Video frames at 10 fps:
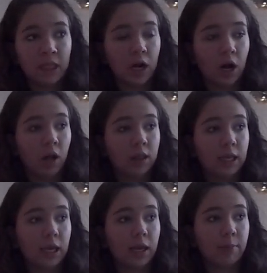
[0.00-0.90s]
I'll
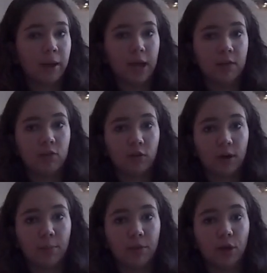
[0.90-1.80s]
link my
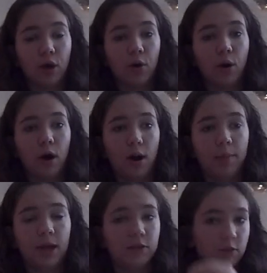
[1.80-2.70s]
Instagram below. On
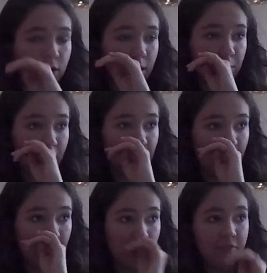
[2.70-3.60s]
my Instagram I
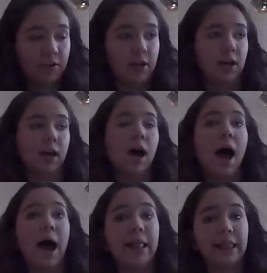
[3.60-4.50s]
have a
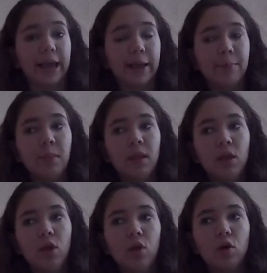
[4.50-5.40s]
highlight
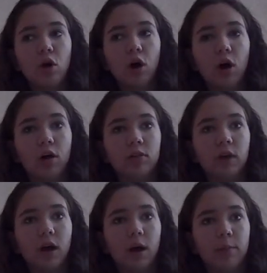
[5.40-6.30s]
called
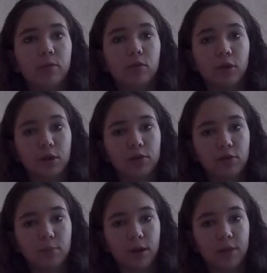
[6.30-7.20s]
um,
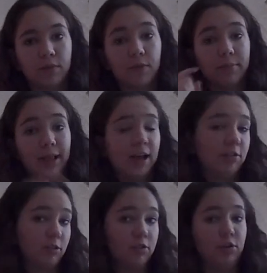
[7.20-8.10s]
Scoliosis Month from
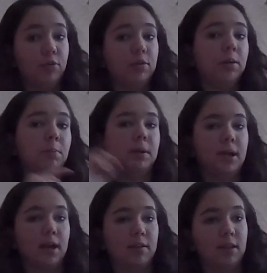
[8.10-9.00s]
last June
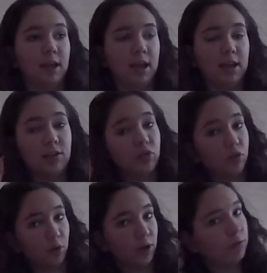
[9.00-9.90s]
because it is
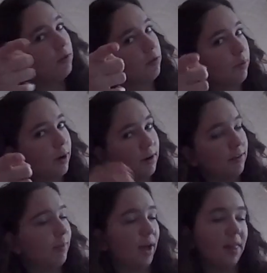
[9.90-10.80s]
Scoliosis
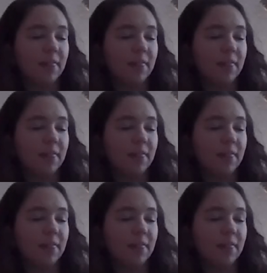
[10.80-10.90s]
Awareness Month